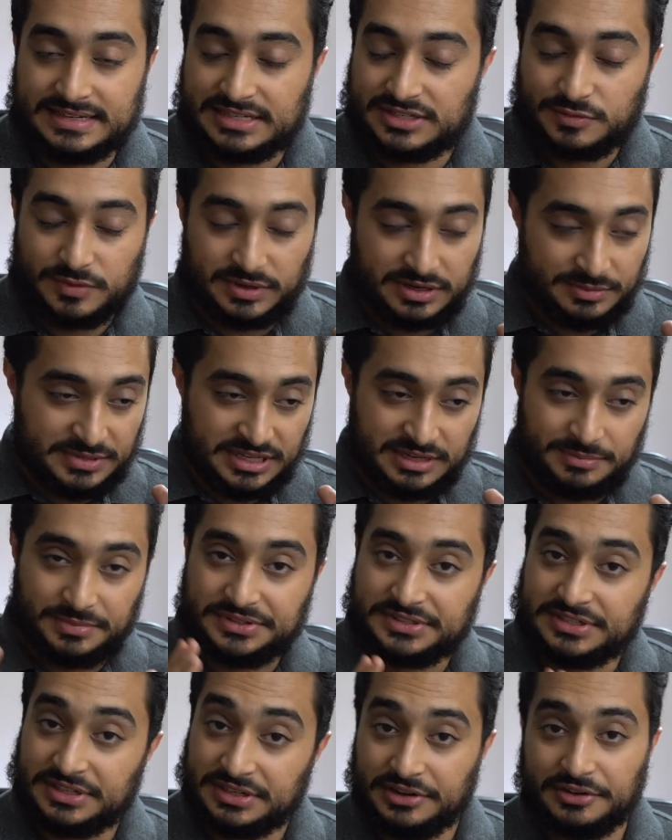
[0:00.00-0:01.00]
I just want to be able
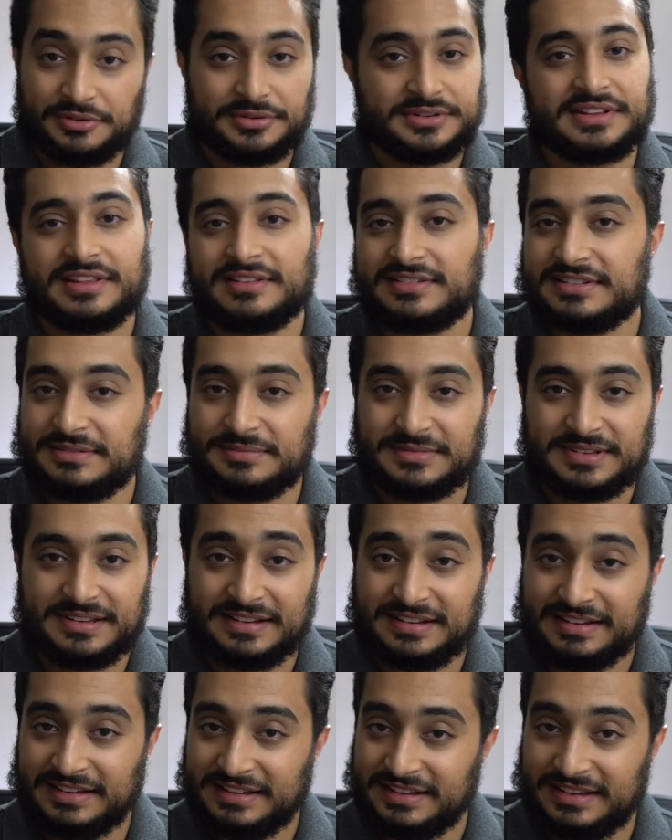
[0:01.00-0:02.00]
to go into the sim
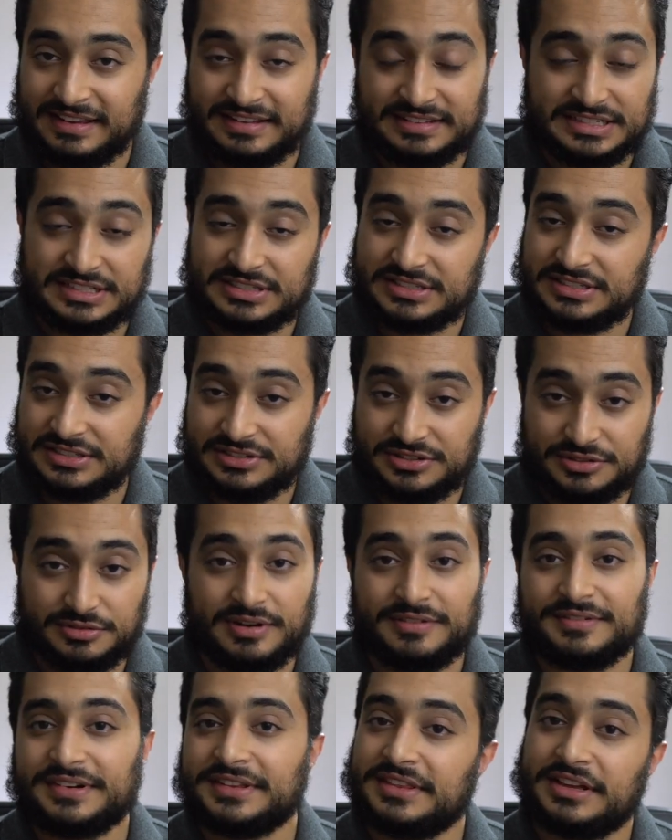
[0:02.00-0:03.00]
clinic and just do
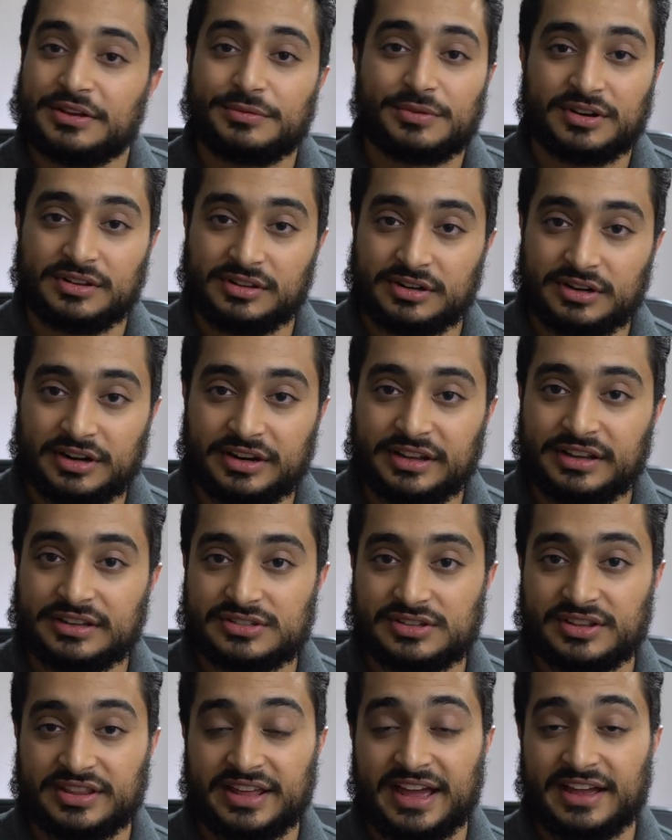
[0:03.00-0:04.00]
everything we're learning
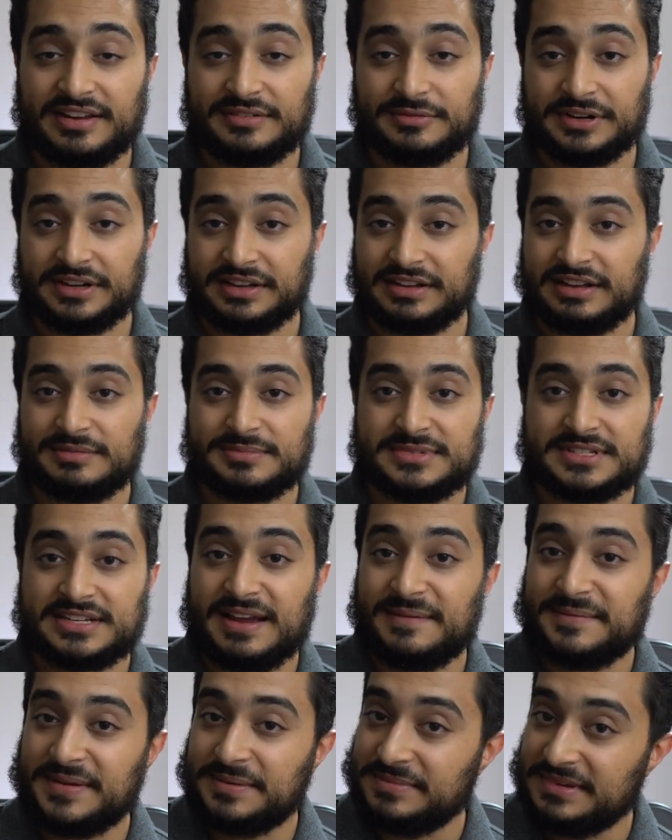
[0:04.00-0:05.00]
so that when it comes
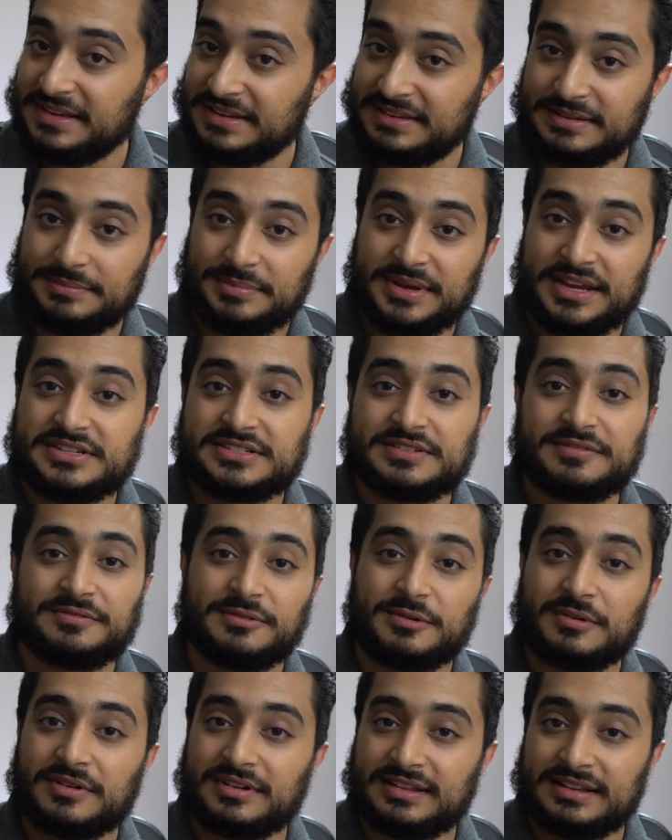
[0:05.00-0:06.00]
time to be in the patient
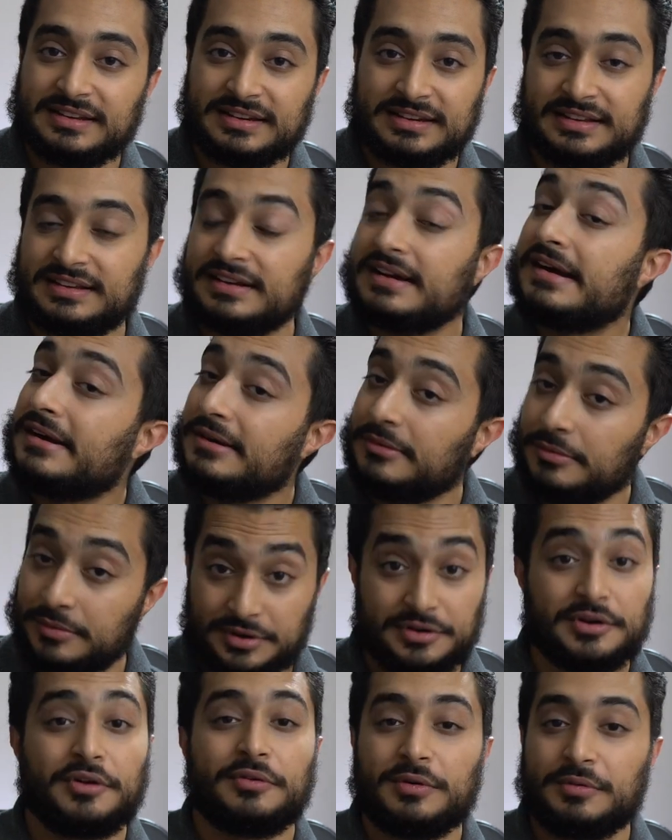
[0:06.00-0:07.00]
floor clinic, we
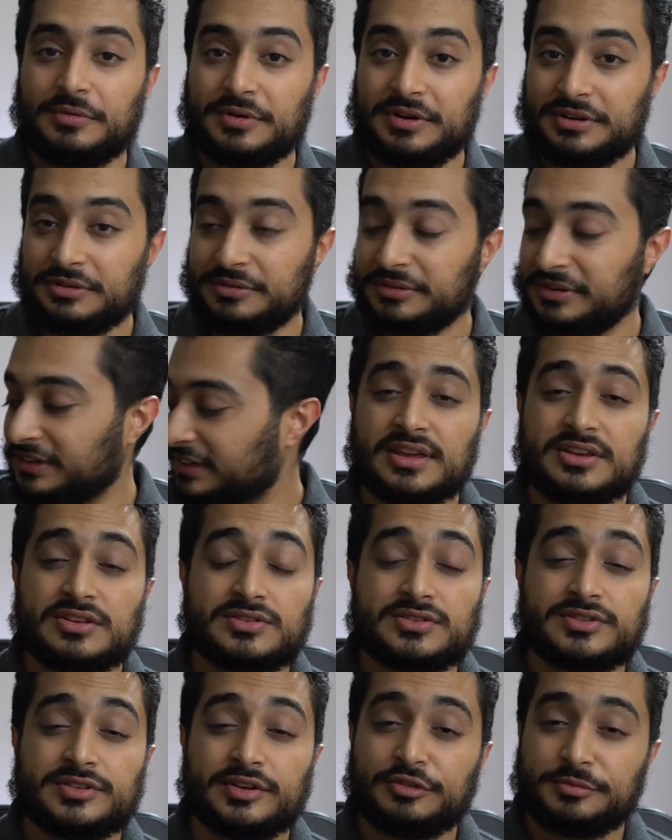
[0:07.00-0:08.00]
know what we're doing. Thank you
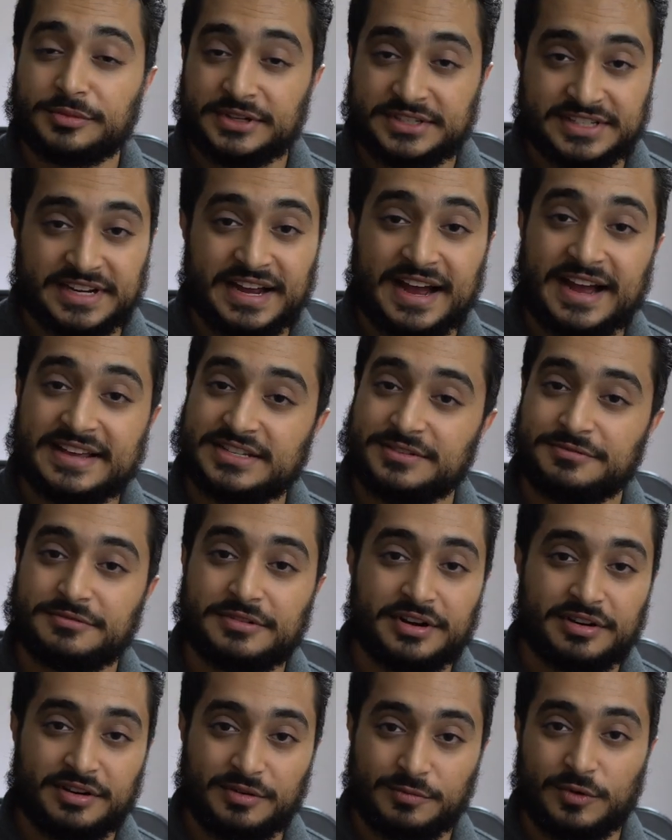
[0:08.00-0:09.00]
so much, guys, if
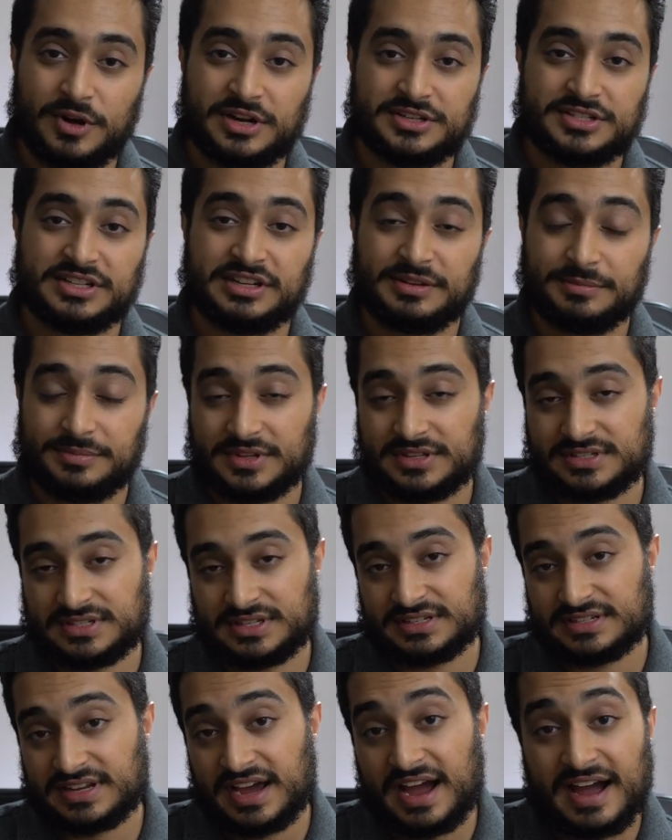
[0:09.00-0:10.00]
you ended up watching this
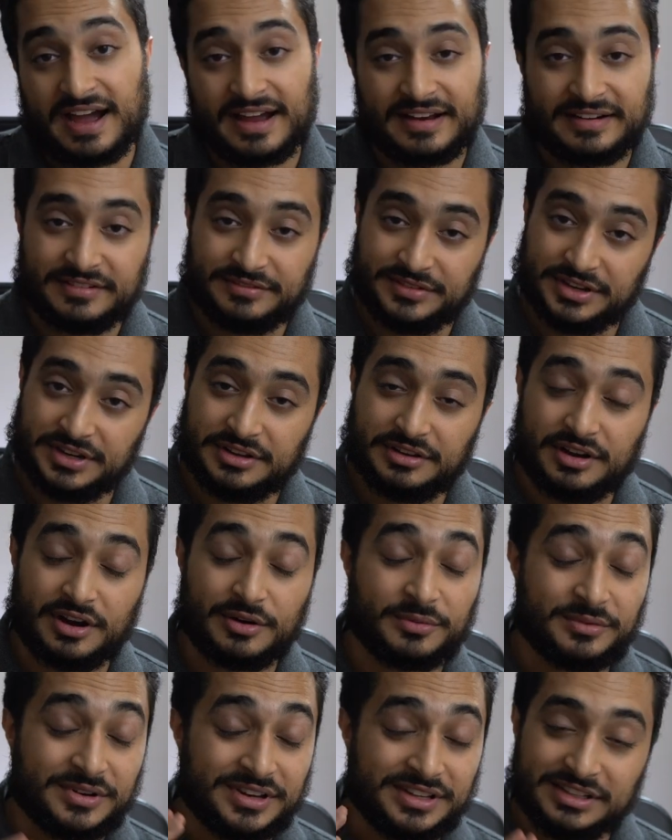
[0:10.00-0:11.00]
entire video. I
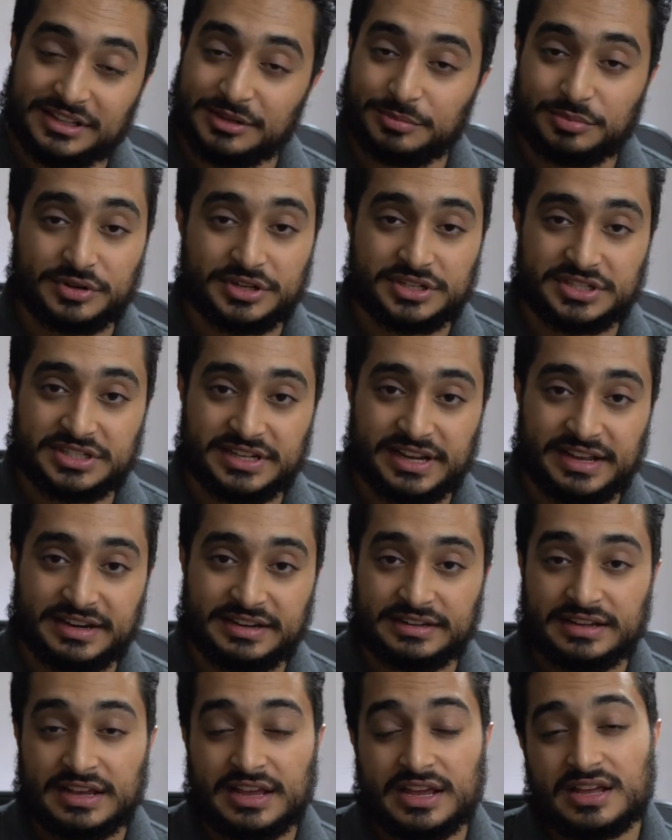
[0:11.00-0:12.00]
really appreciate
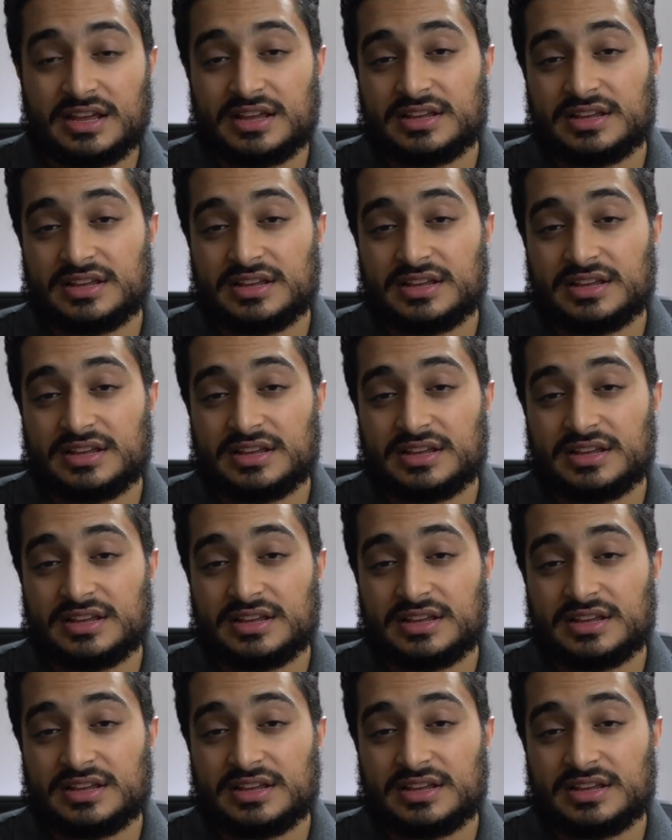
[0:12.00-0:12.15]
it.